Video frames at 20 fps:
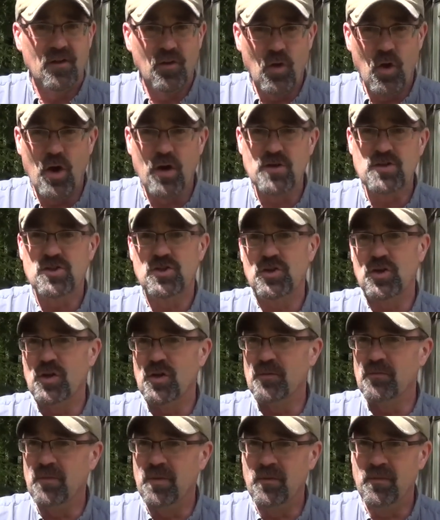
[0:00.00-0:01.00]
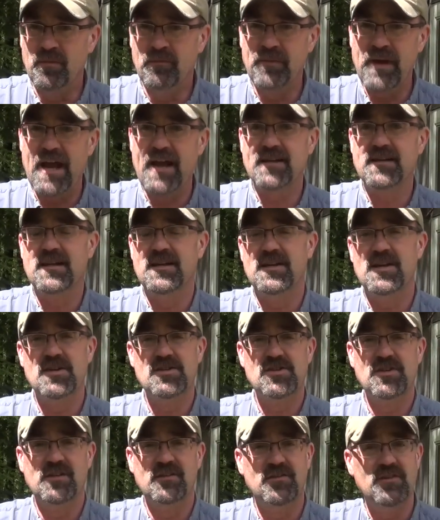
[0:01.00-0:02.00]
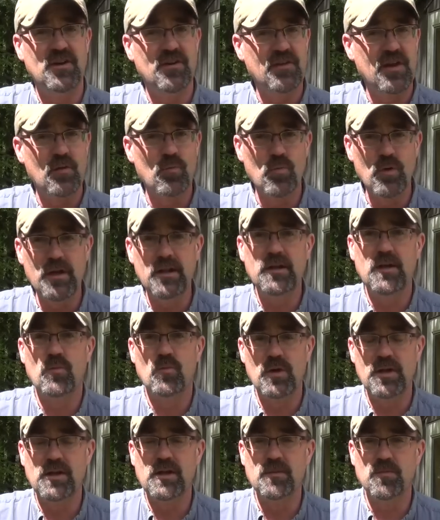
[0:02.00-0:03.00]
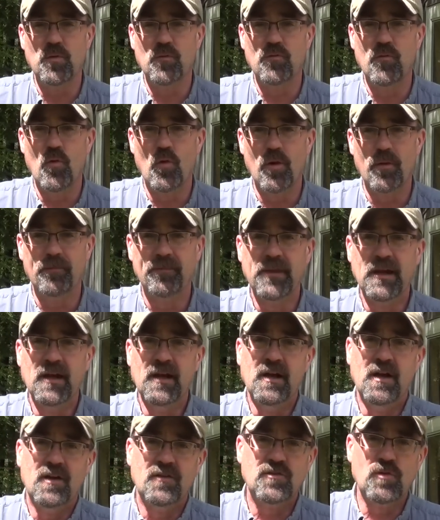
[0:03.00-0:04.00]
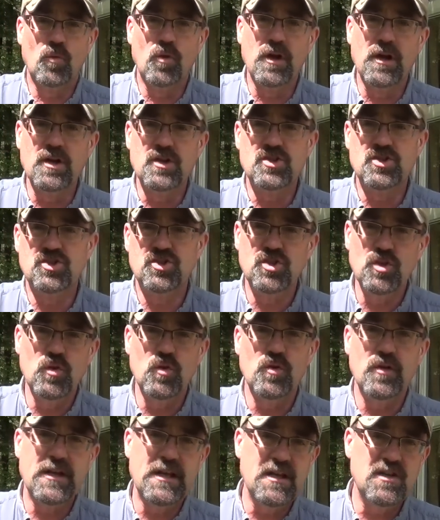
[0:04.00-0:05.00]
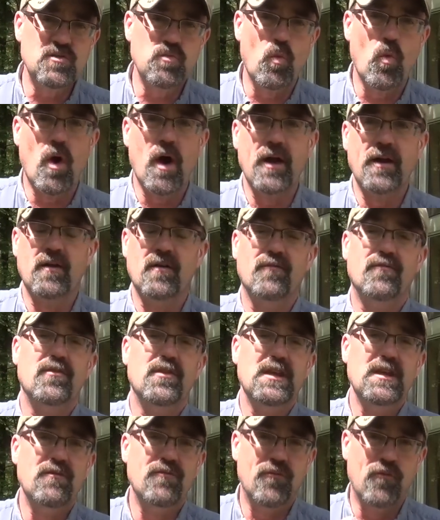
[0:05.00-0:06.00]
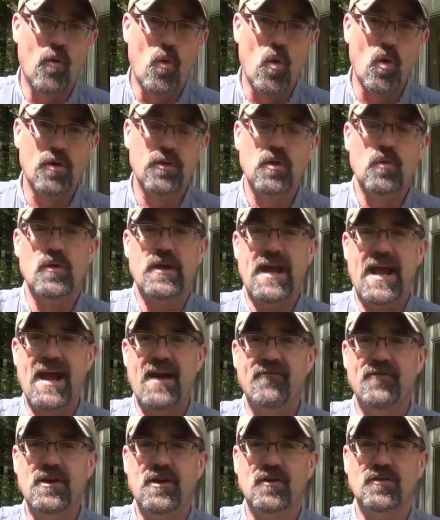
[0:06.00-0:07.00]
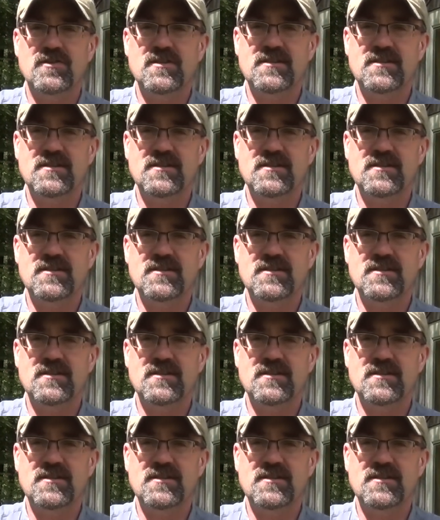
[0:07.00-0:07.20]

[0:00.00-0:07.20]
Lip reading: long term, bad conditions, they really, really perform. So we're going to shoot each one of the four that we have here